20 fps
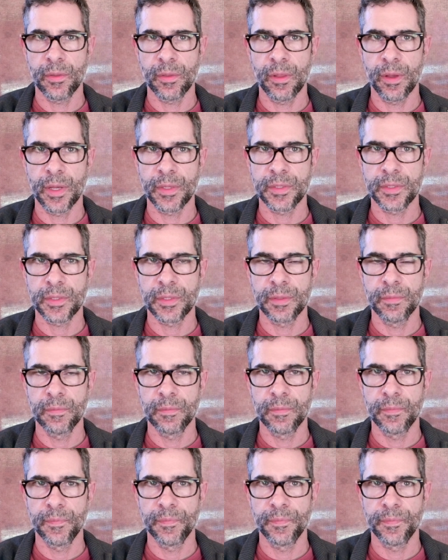loss.
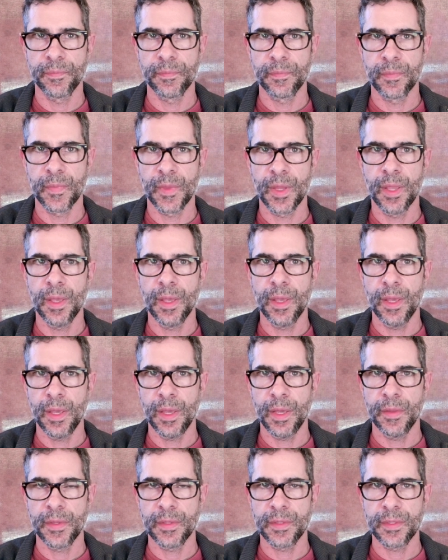
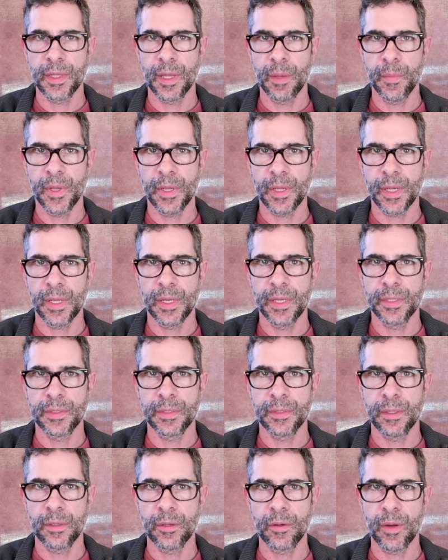In the stomach, it
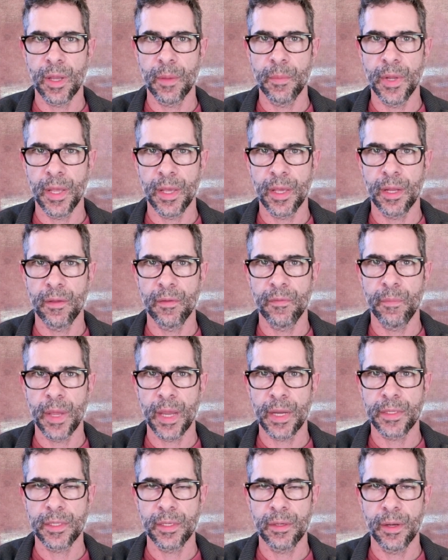is gram-negative
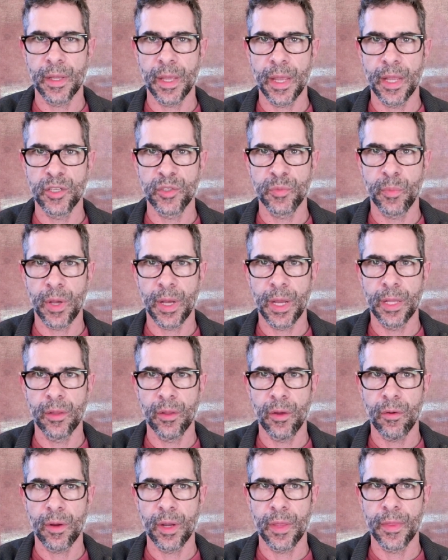bacteria H.
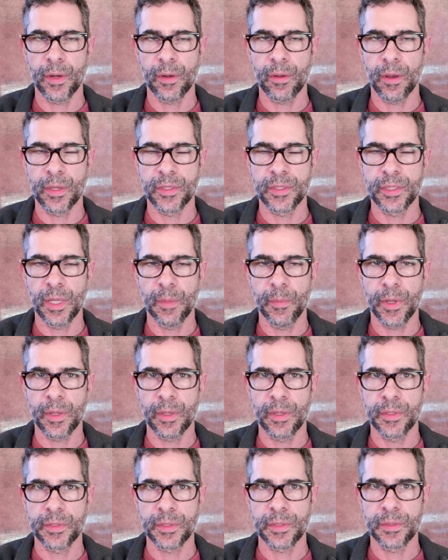pylori that cause stomach
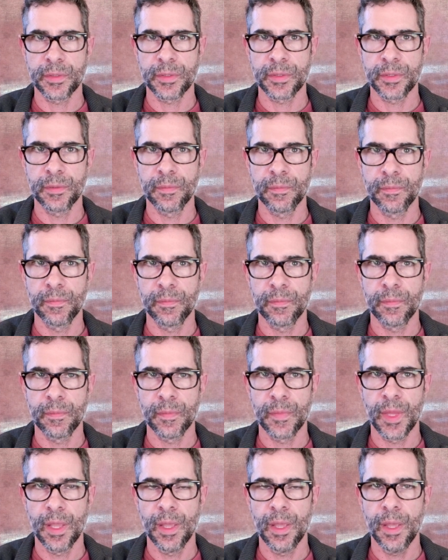ulcers.
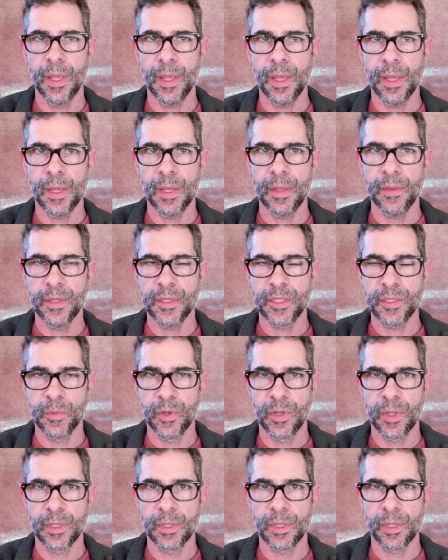In the
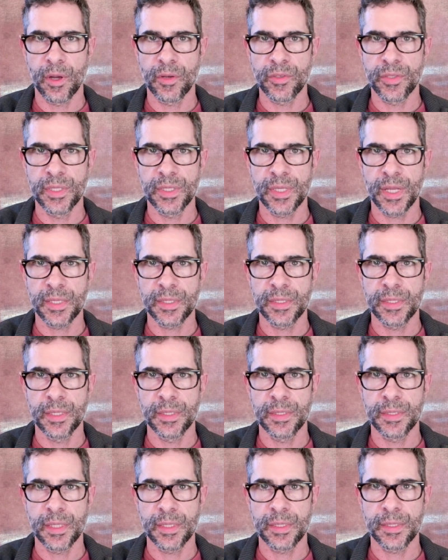small and large
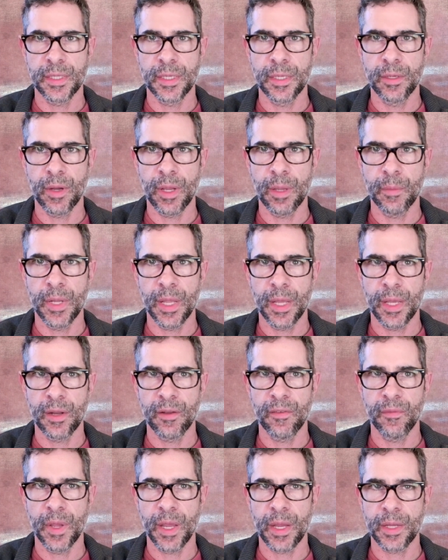intestines, it's the
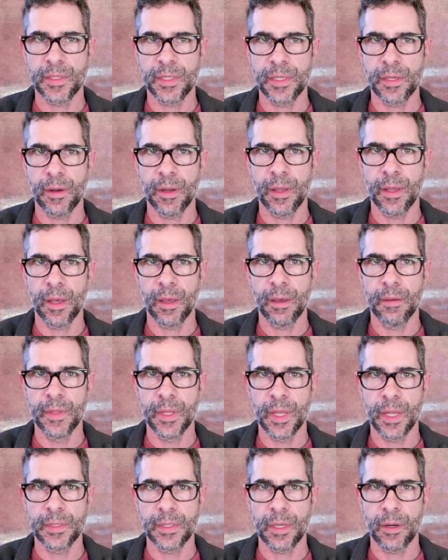gram-negative bacteria of the
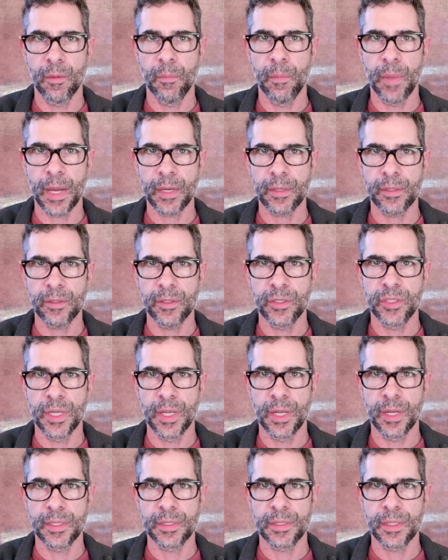Enterobacter
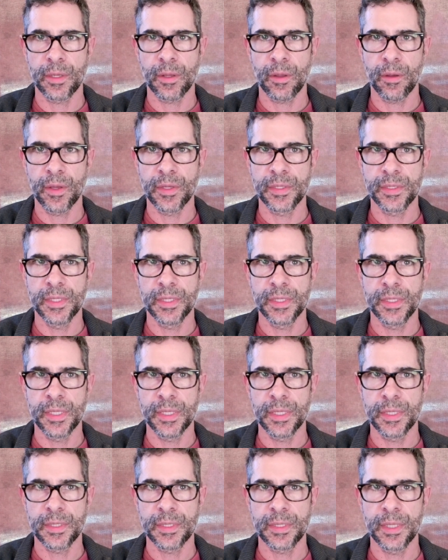genus that cause
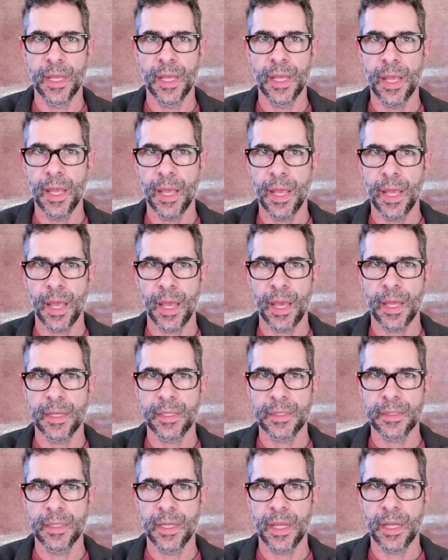disease. And
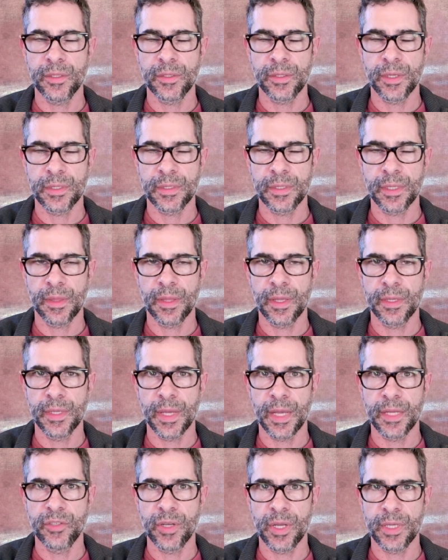it's not just the
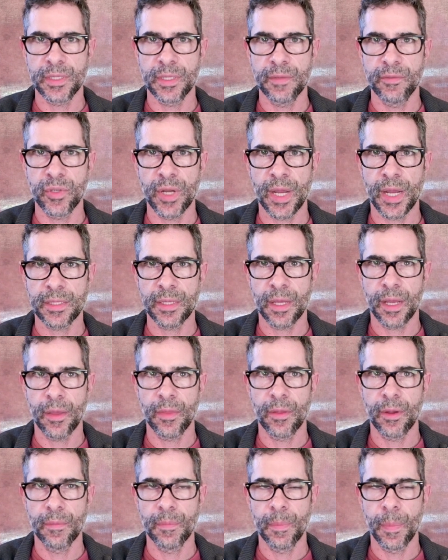digestive tract
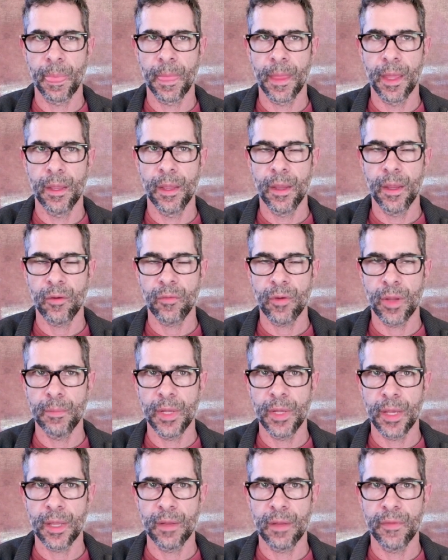either.
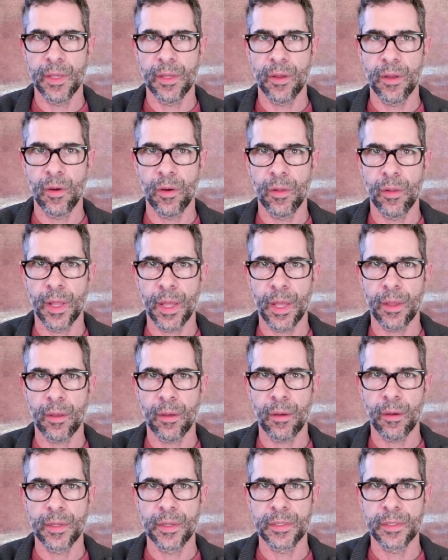Gram-negative E. coli
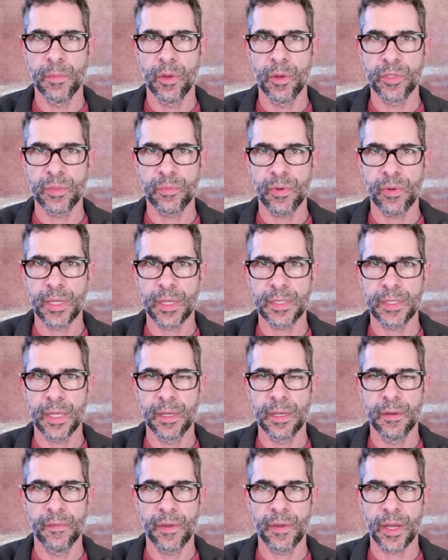cause most
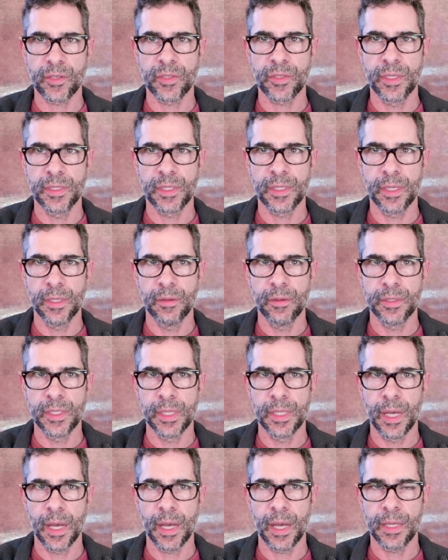prostate infections and
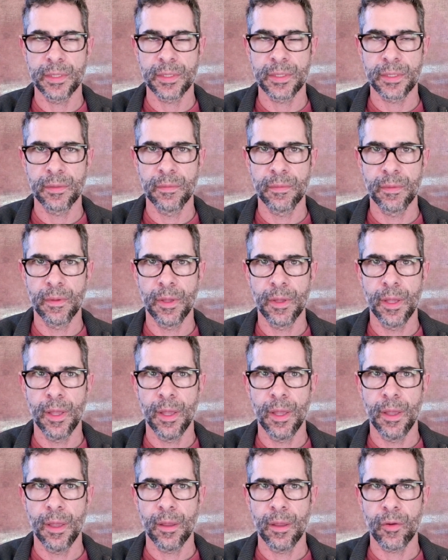UTIs.
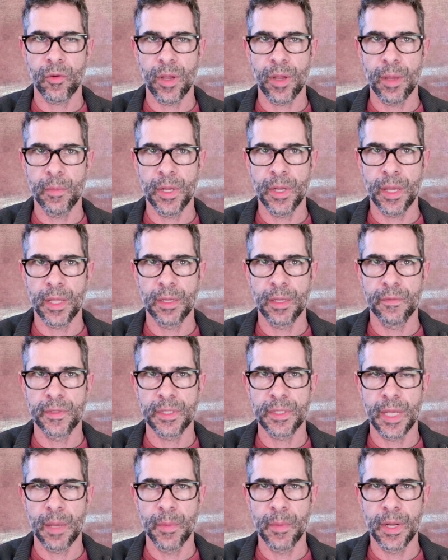Gram-negative
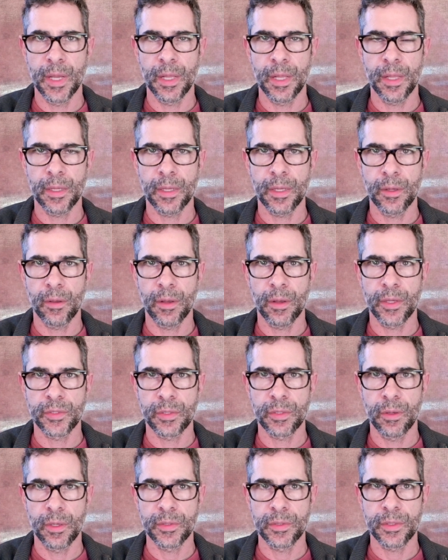salmonella can cause
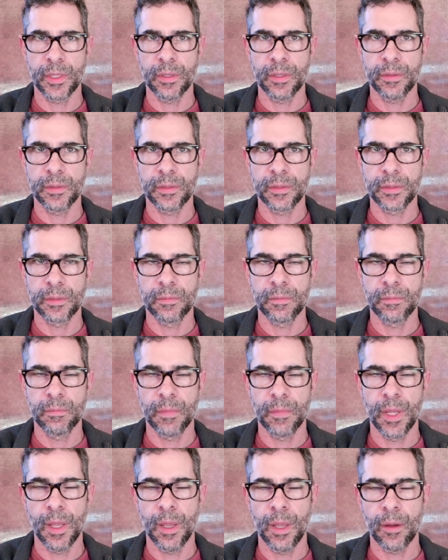gallstones.
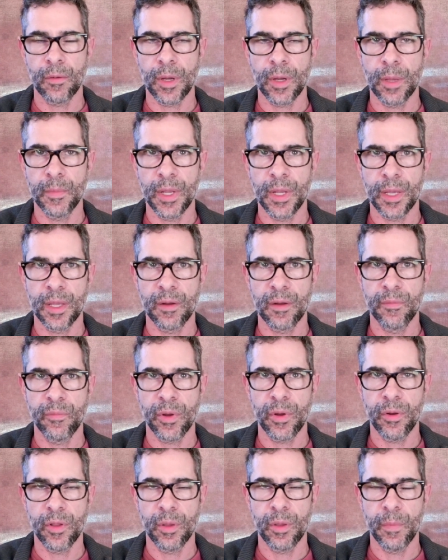Gram-negative
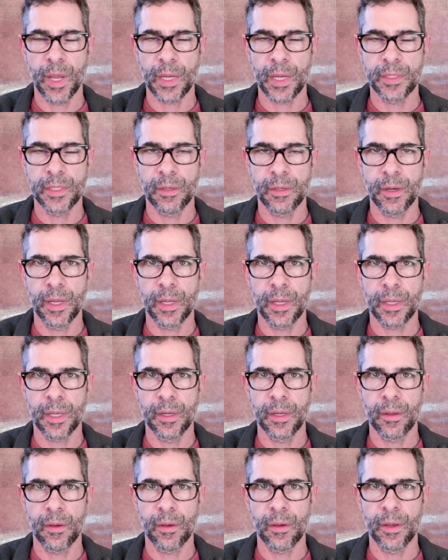proteobacteria can
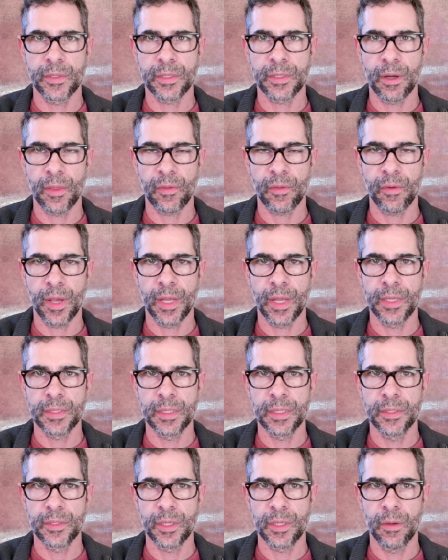cause arthritis,
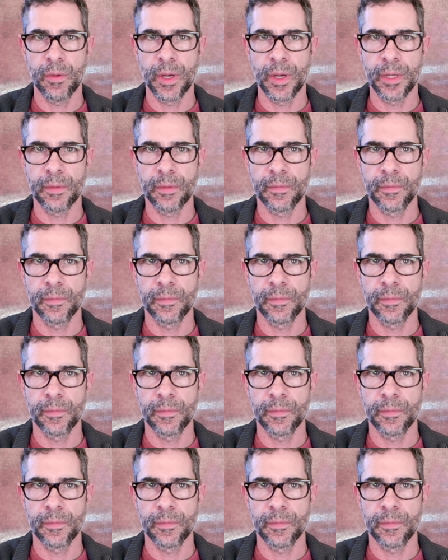and so on.